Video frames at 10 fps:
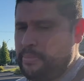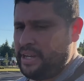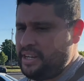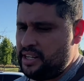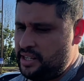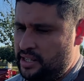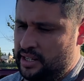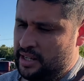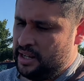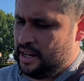bit in the
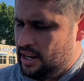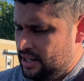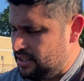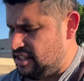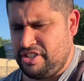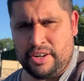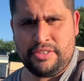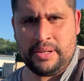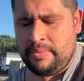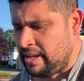the jungle
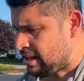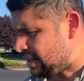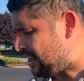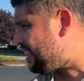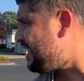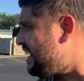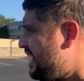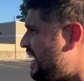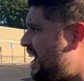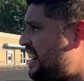gym thing.
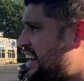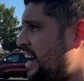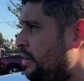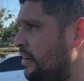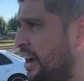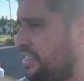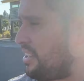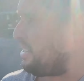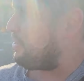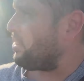And now I
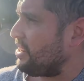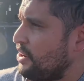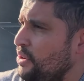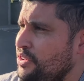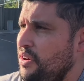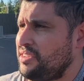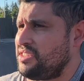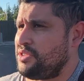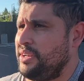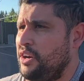think that we're gonna go across the
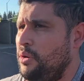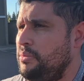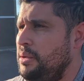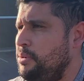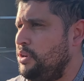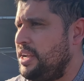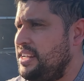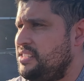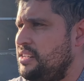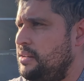street to Home Depot to
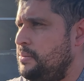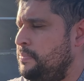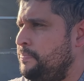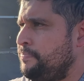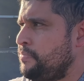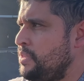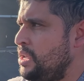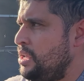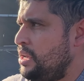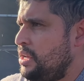get some
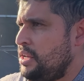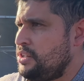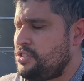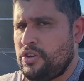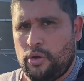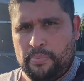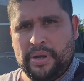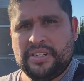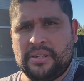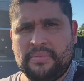soap,
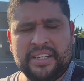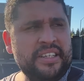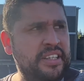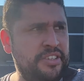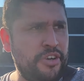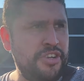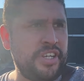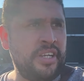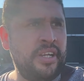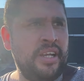some I think
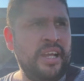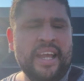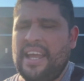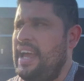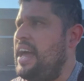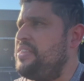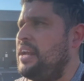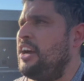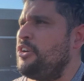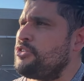detergent, and then
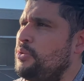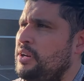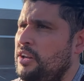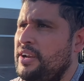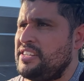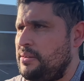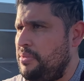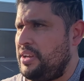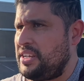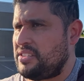I also want to look at some
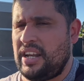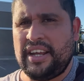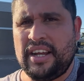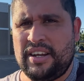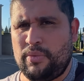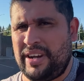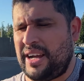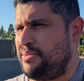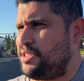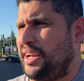things like uh, when it
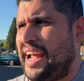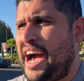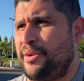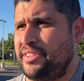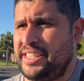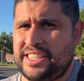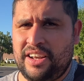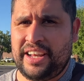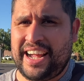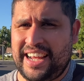comes to the auto
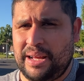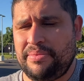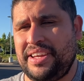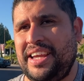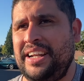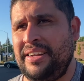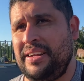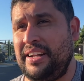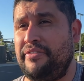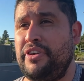detailing. I am thinking
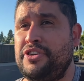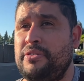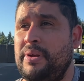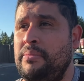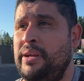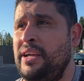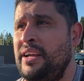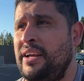in the future maybe